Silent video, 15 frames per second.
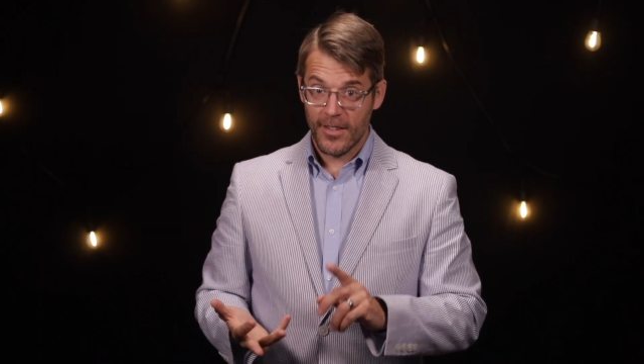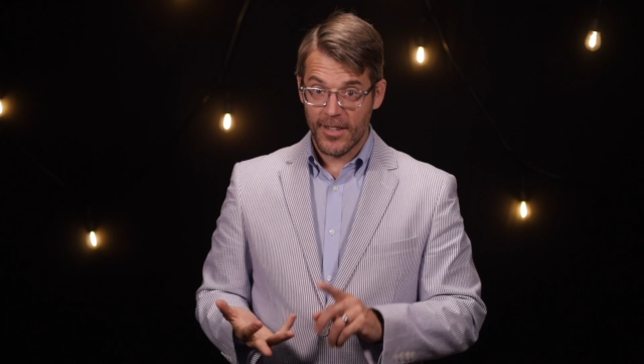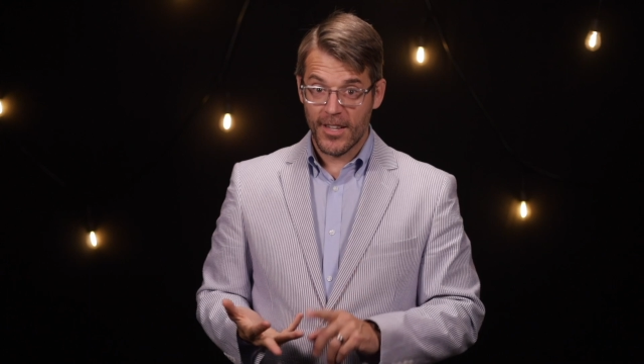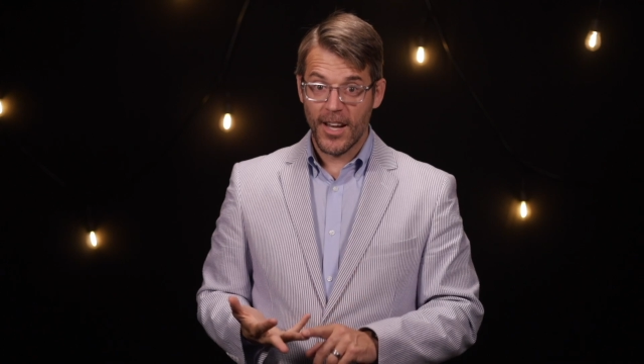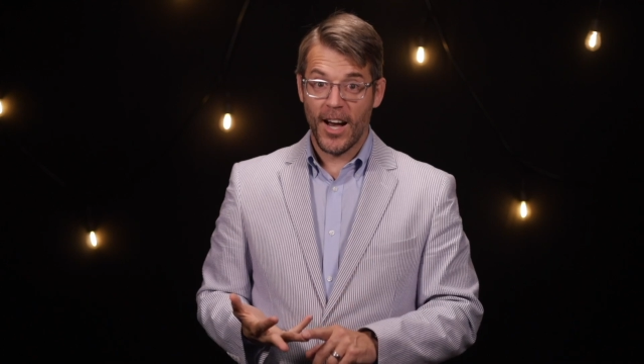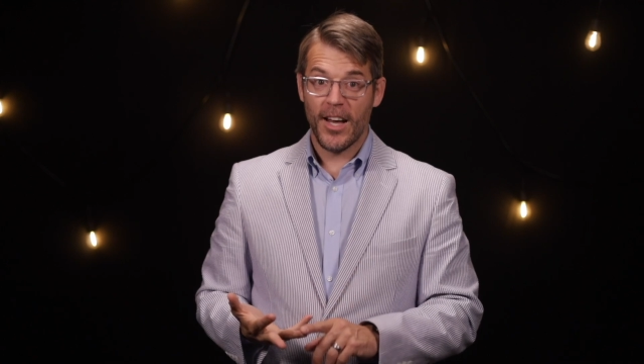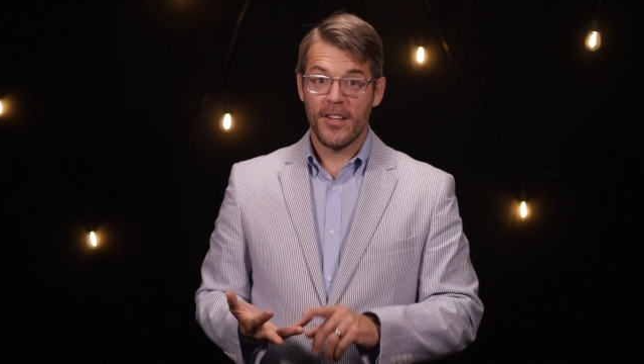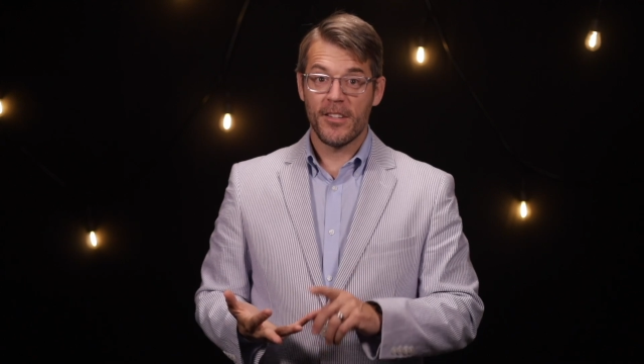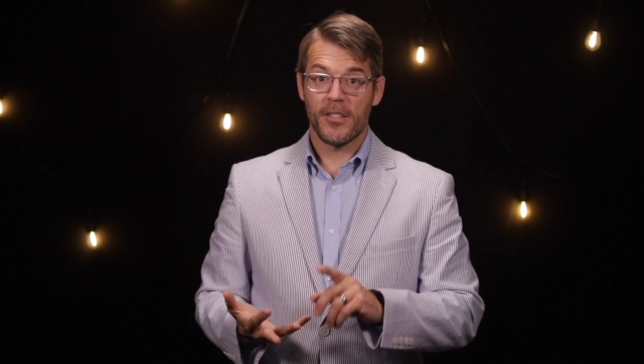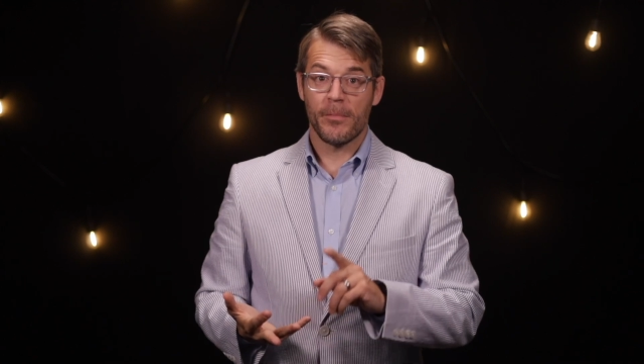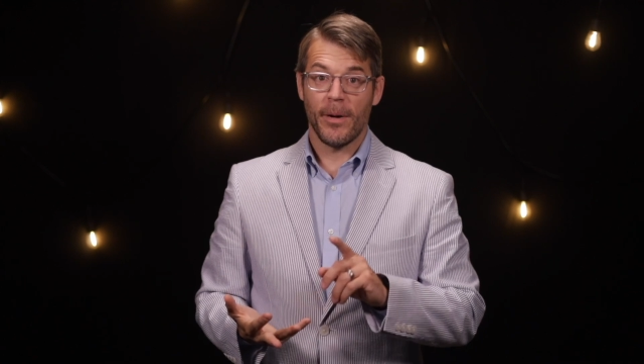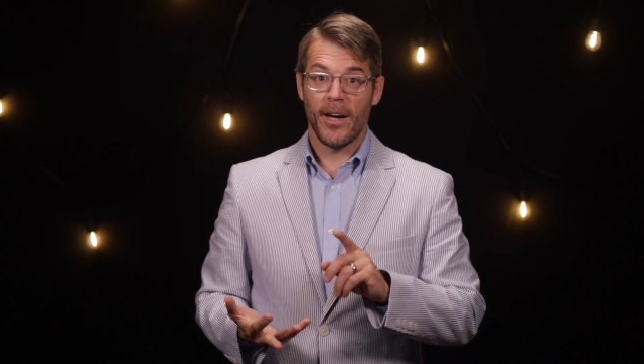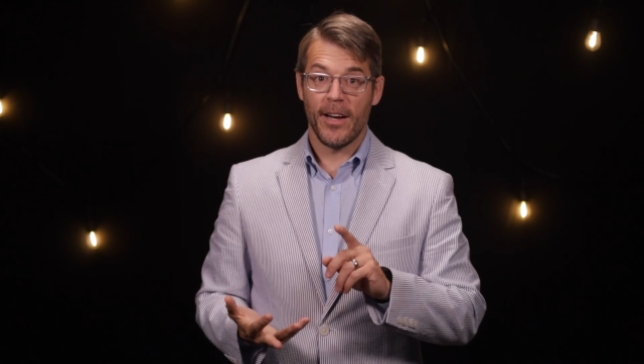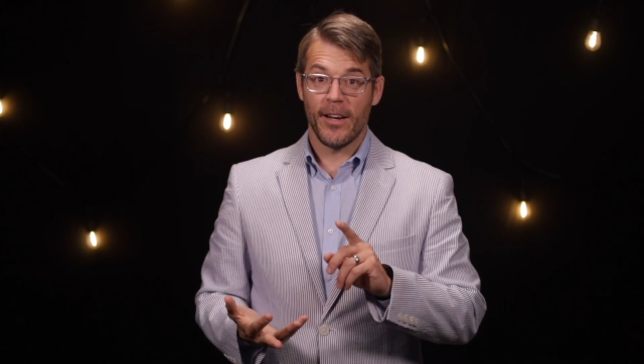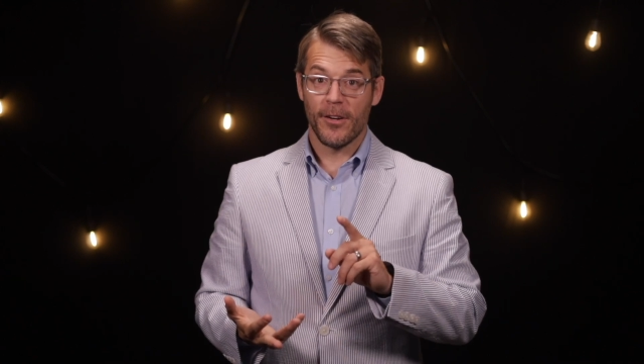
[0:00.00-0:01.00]
God
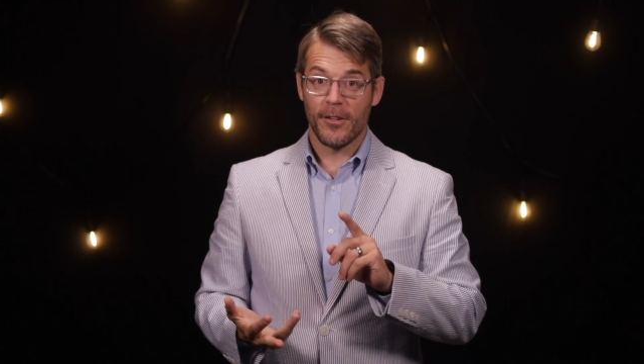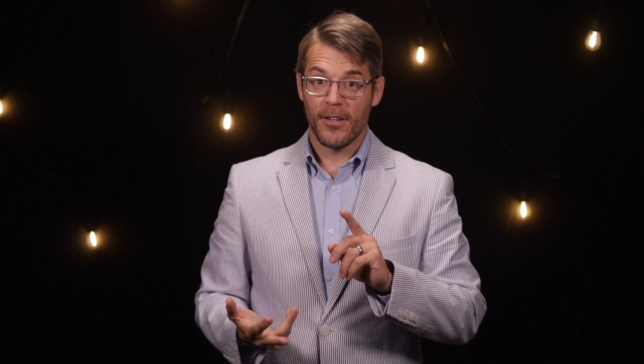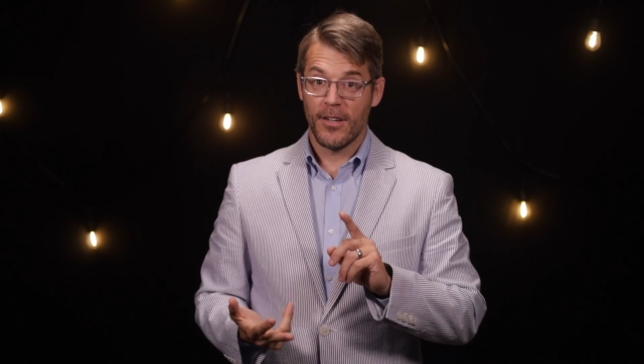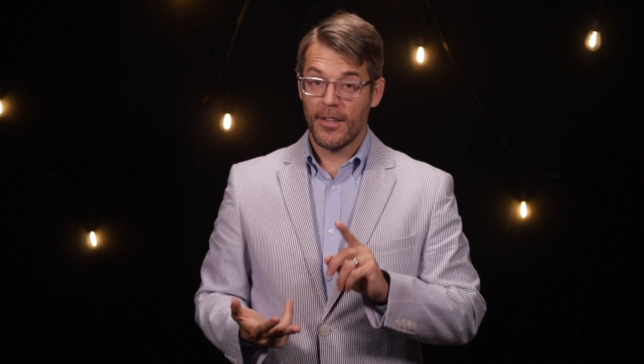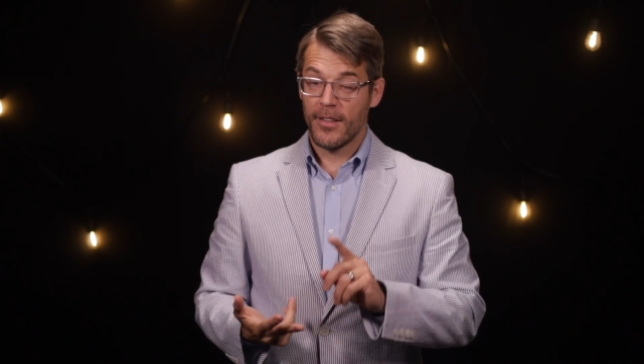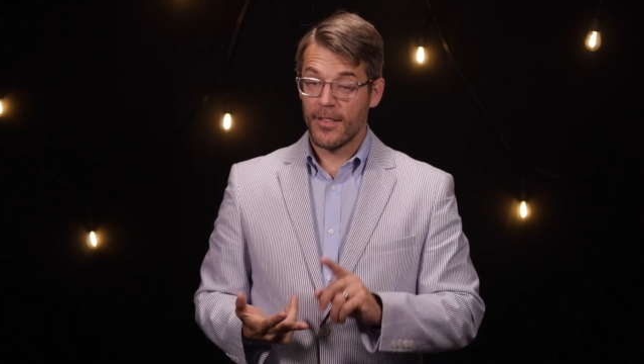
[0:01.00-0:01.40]
inspired,